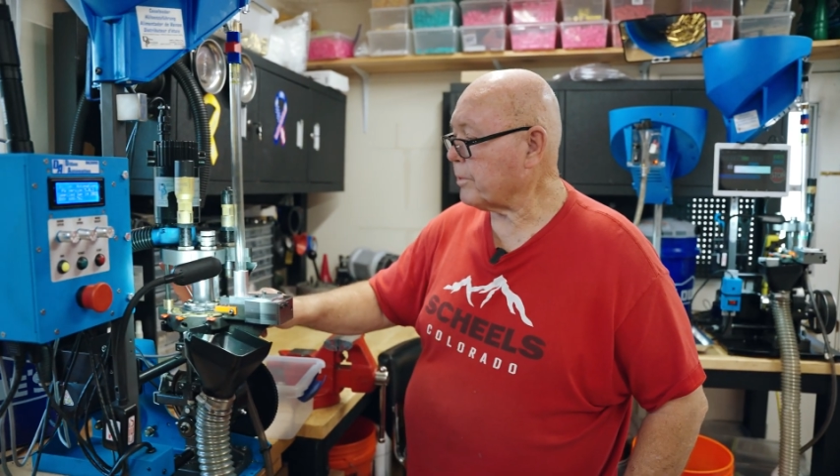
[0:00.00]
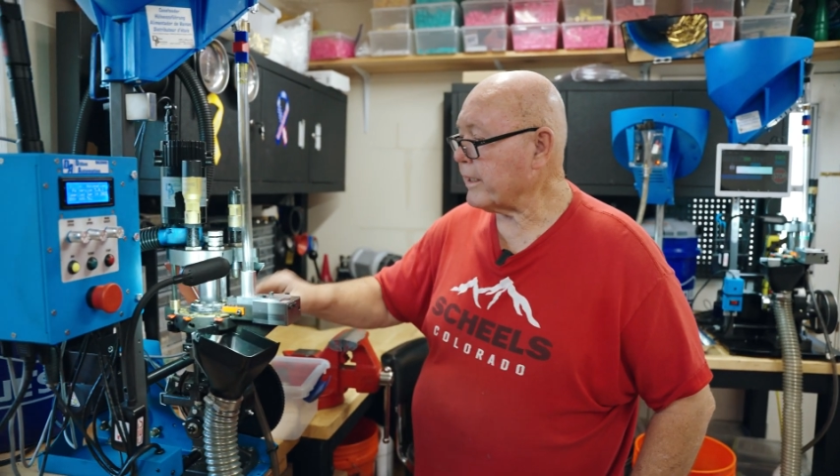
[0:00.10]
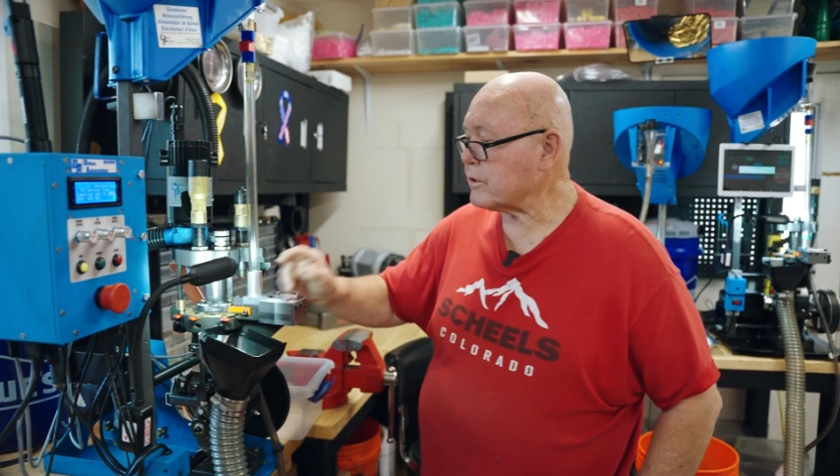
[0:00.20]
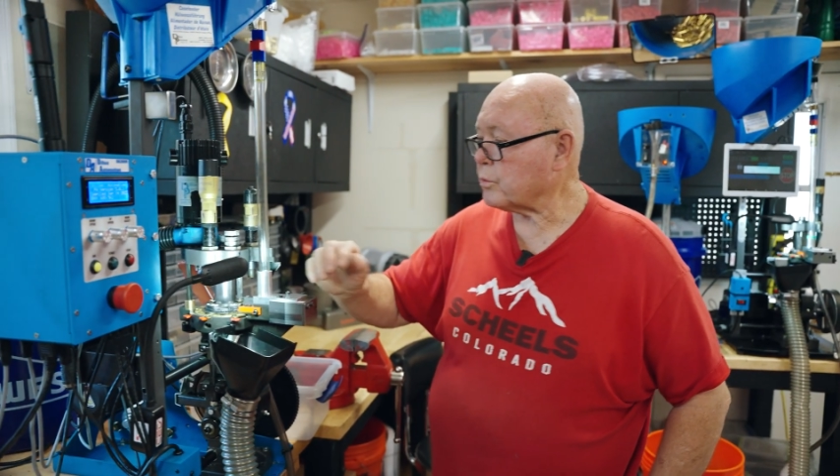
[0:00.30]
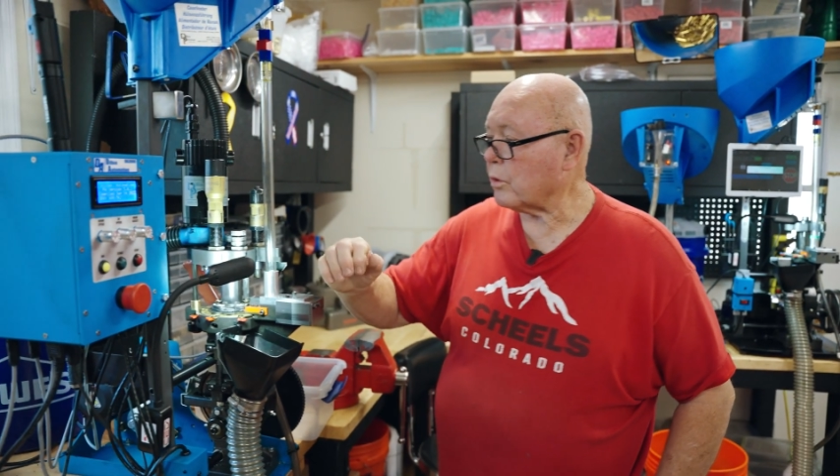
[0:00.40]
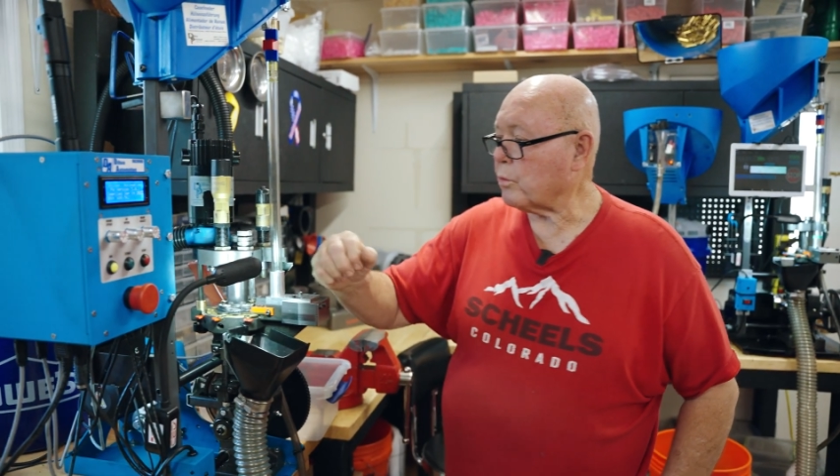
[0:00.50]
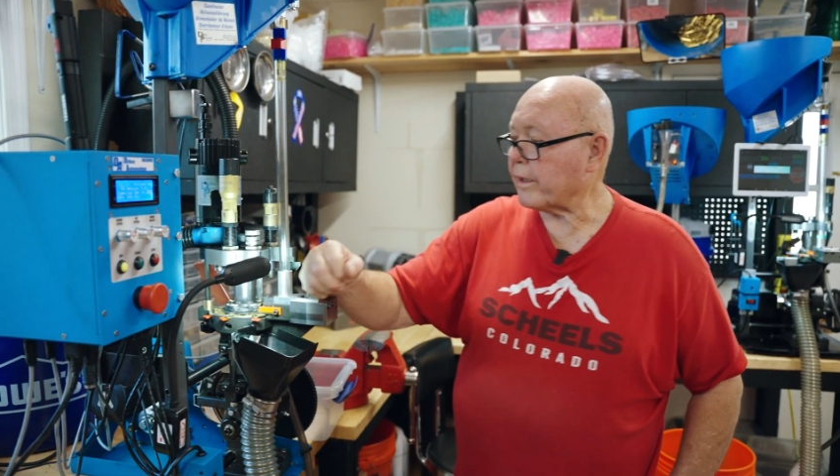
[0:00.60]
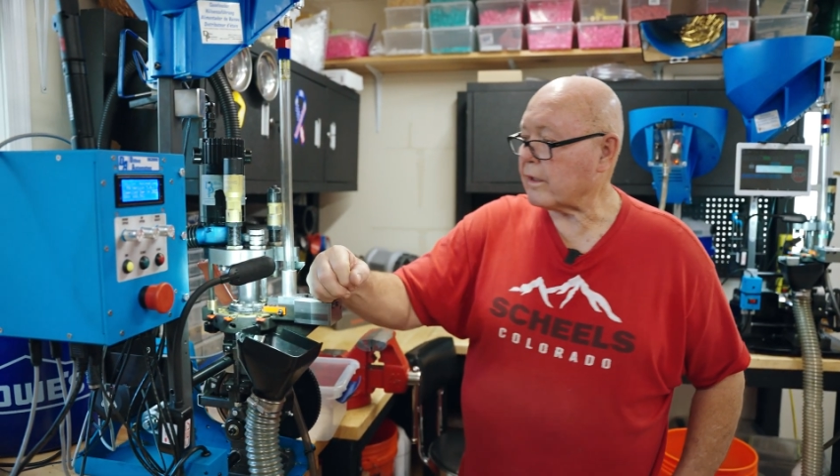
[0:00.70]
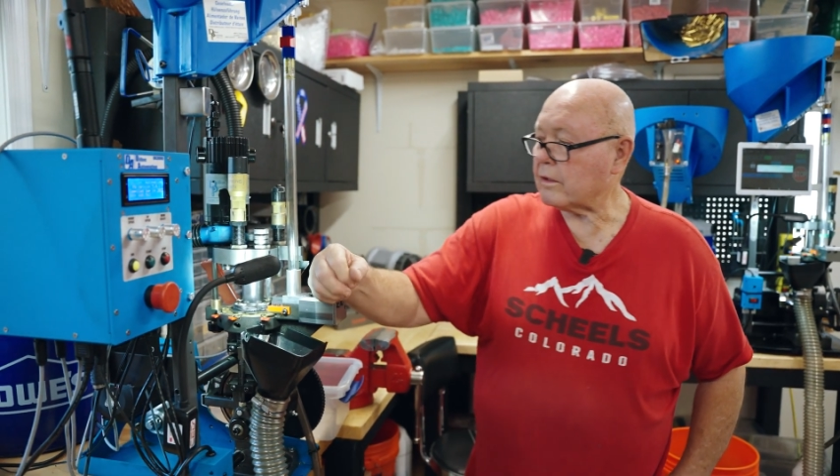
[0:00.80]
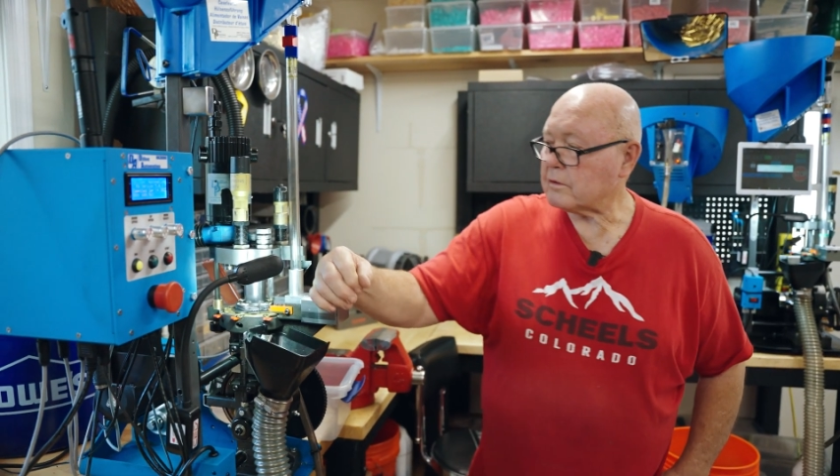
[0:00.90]
plates will
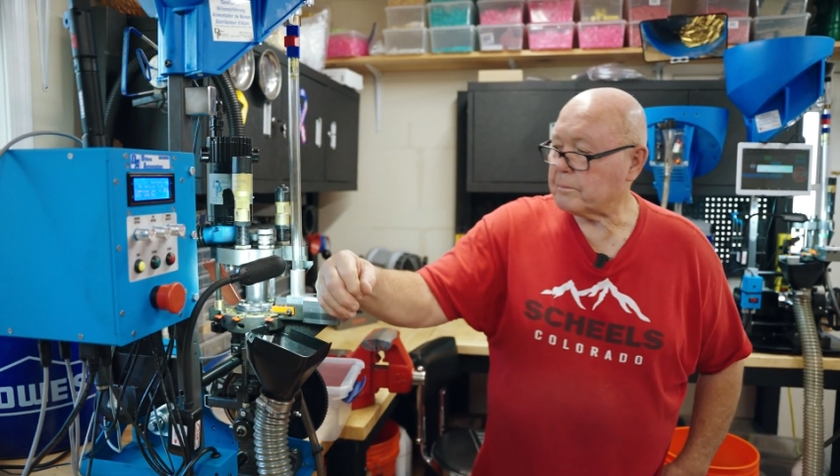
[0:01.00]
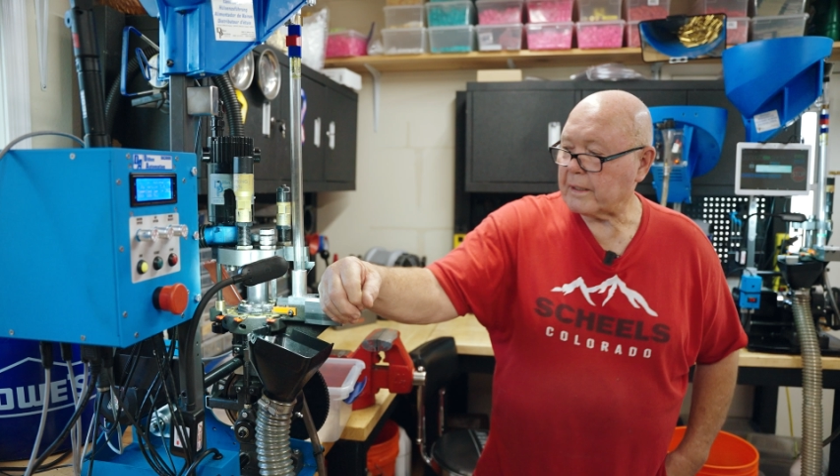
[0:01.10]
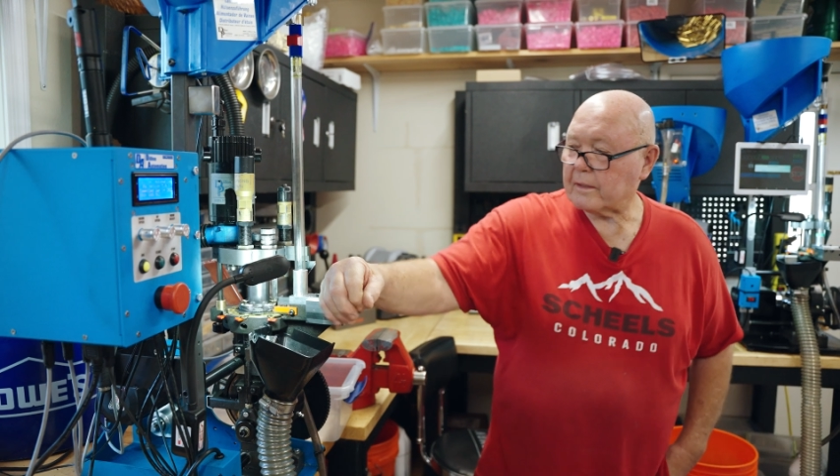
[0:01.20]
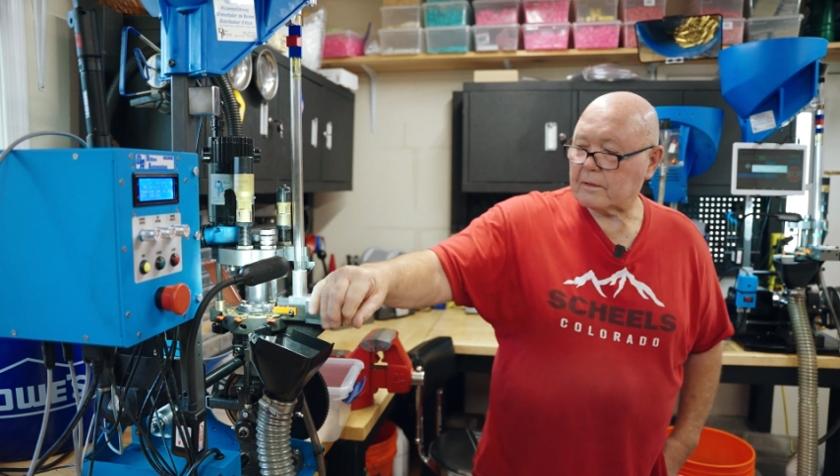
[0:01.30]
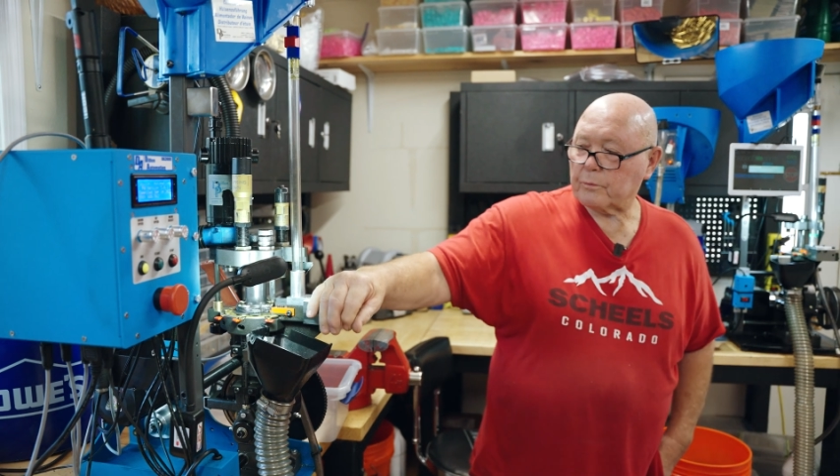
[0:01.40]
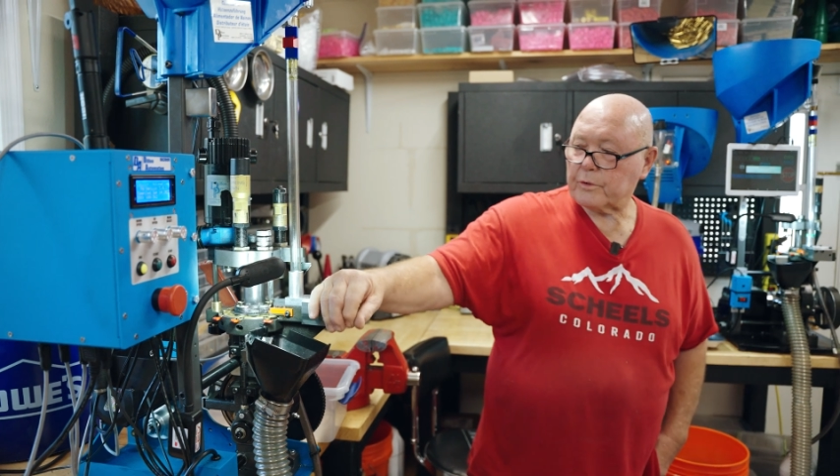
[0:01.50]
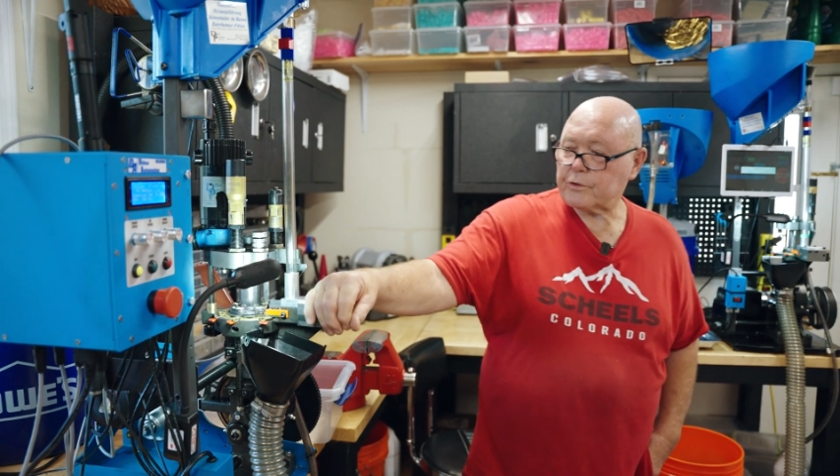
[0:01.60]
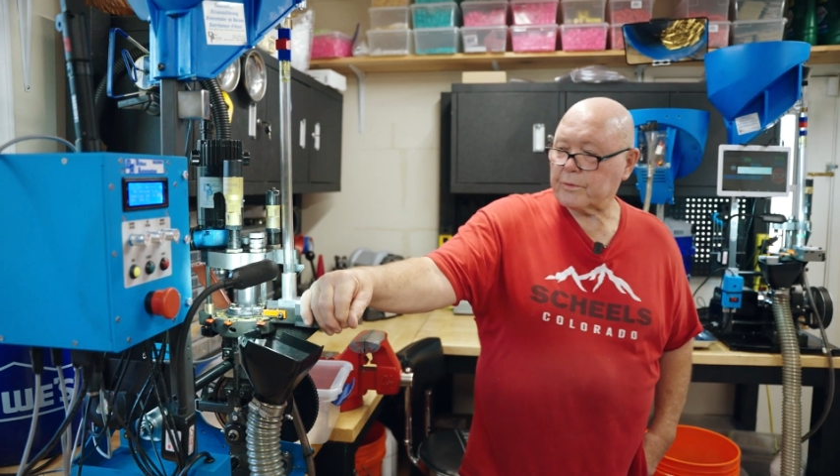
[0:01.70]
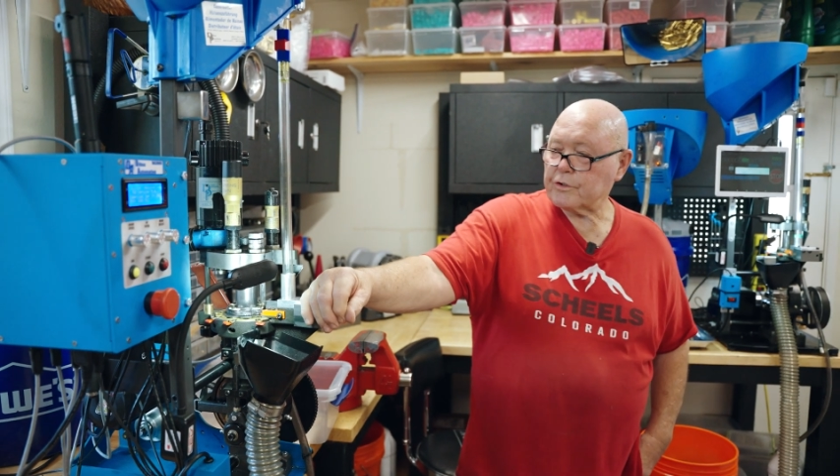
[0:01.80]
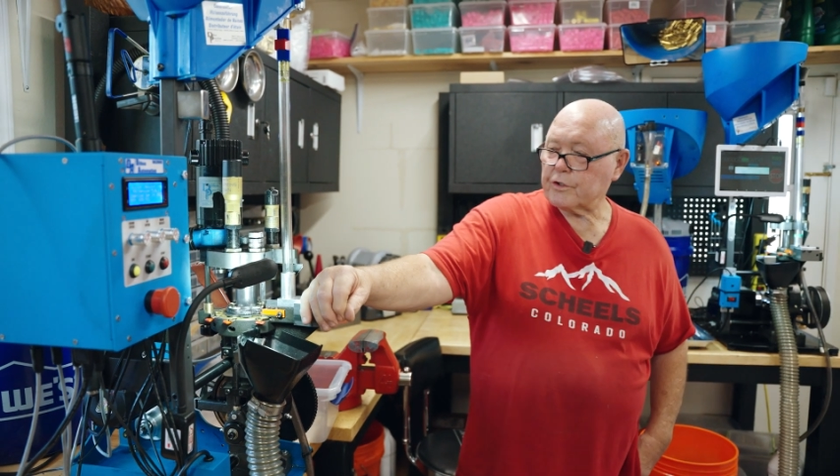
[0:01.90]
wear out depending on
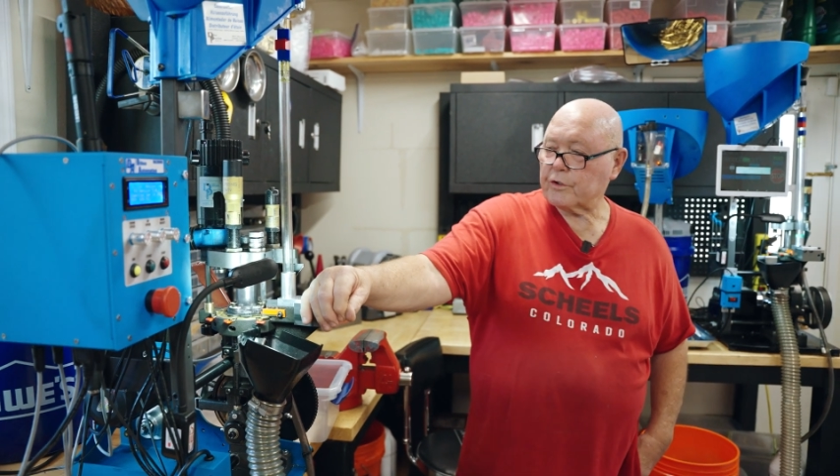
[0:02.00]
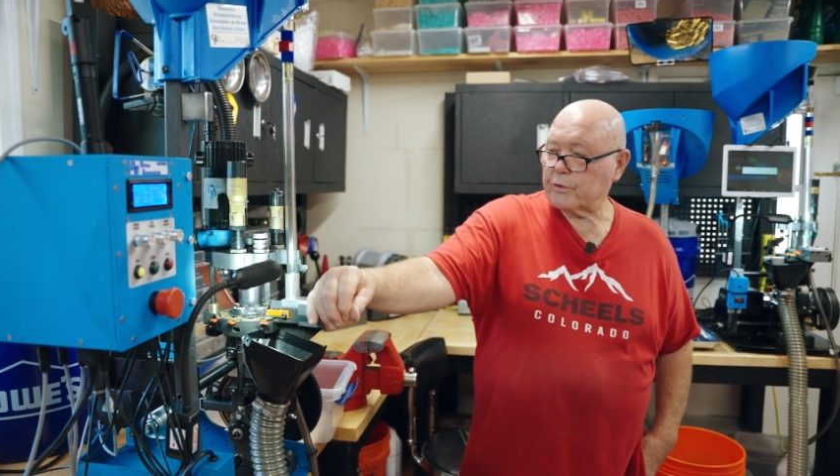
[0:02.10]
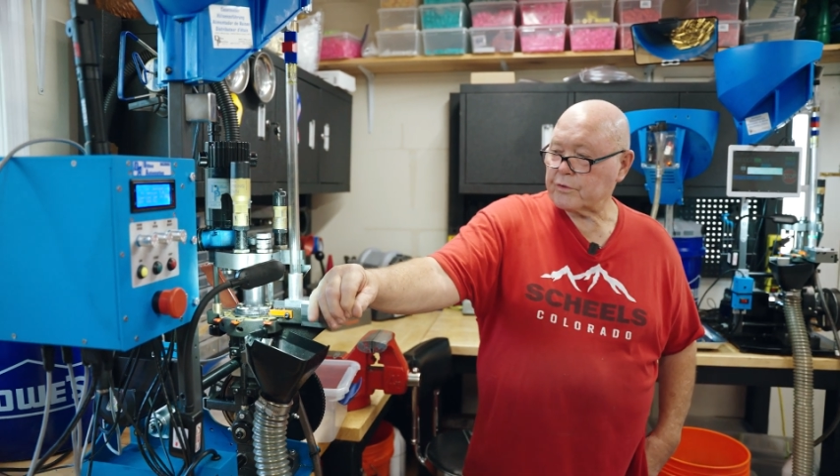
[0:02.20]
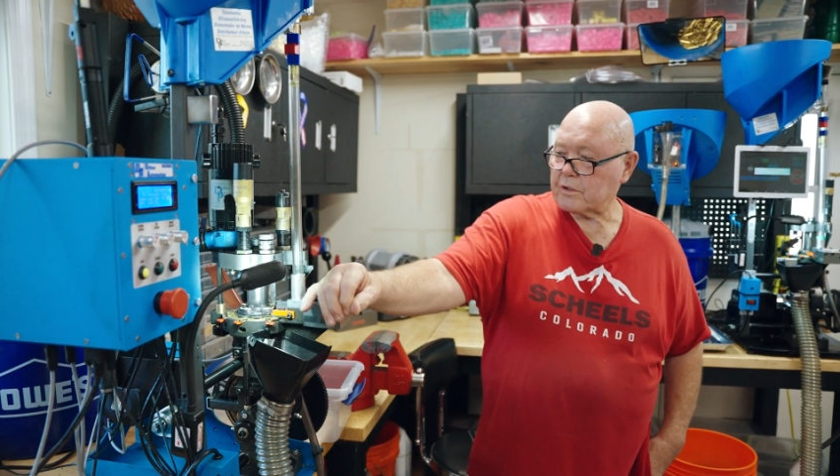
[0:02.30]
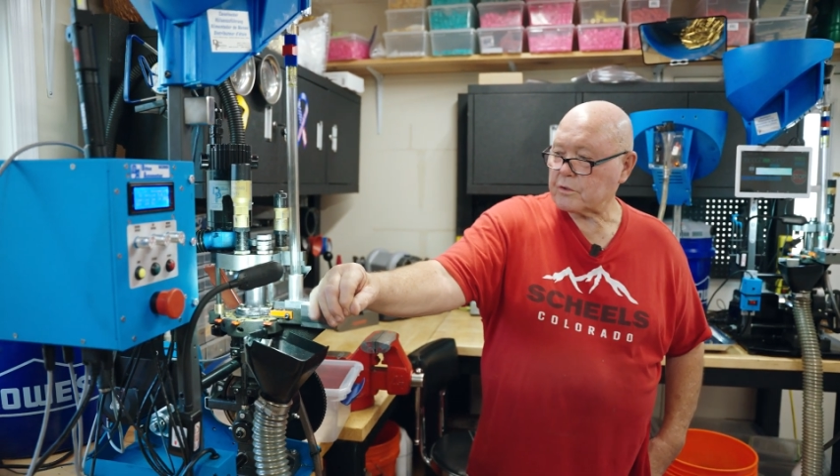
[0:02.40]
which ones you use.